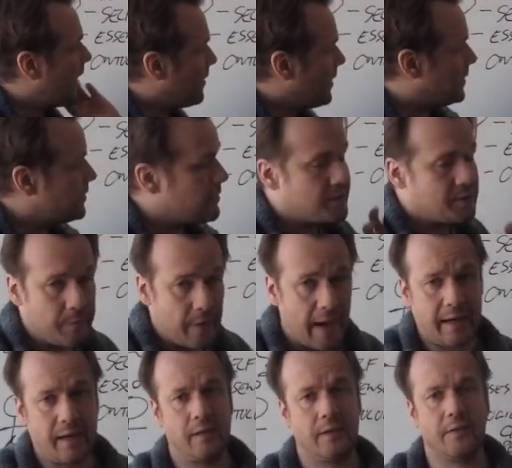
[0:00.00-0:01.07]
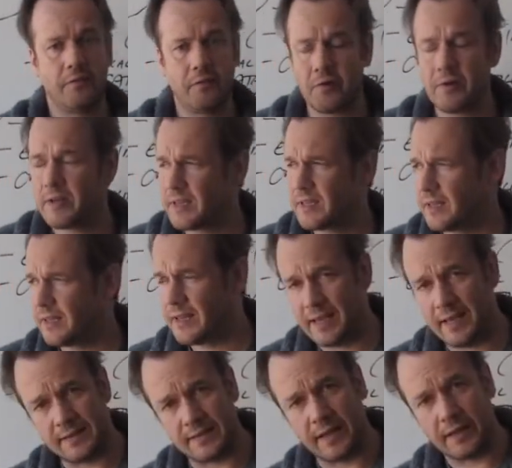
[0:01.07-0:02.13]
And then the speculative tradition
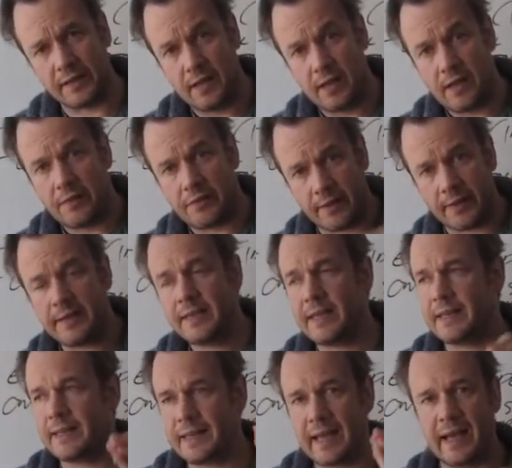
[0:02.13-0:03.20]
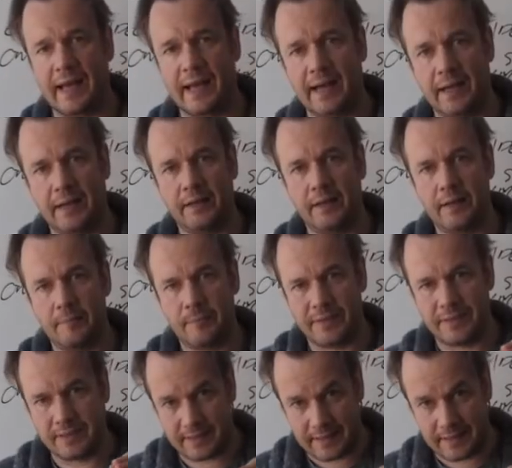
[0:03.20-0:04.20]
is that thinking can